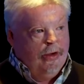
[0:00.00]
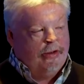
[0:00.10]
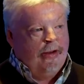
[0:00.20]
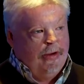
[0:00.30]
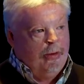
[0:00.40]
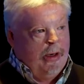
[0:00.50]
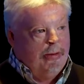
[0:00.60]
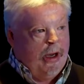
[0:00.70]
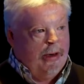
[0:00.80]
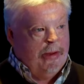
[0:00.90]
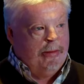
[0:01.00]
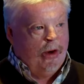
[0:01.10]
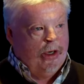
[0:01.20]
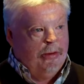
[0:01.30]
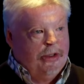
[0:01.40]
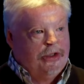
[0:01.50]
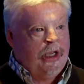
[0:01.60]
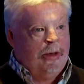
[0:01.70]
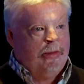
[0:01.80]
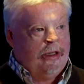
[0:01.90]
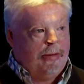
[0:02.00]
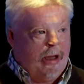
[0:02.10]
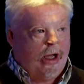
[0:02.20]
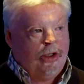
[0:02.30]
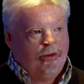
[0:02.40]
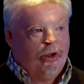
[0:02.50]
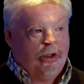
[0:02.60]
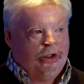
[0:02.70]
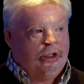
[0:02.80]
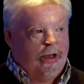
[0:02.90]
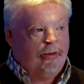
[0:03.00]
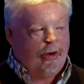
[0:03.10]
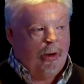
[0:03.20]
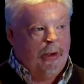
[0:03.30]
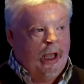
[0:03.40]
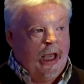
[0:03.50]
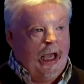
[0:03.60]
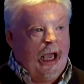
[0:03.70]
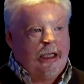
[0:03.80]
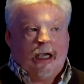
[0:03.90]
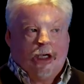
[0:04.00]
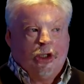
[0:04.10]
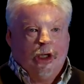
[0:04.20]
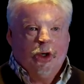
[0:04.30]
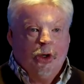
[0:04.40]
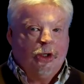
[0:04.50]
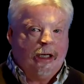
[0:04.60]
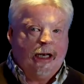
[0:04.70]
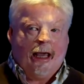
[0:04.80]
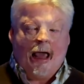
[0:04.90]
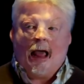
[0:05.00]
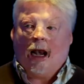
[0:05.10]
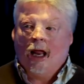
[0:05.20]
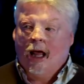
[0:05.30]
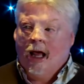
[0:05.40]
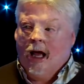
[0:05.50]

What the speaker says: you've covered one part of my body with skin, but the part you've took the skin from is actually hurting like hell.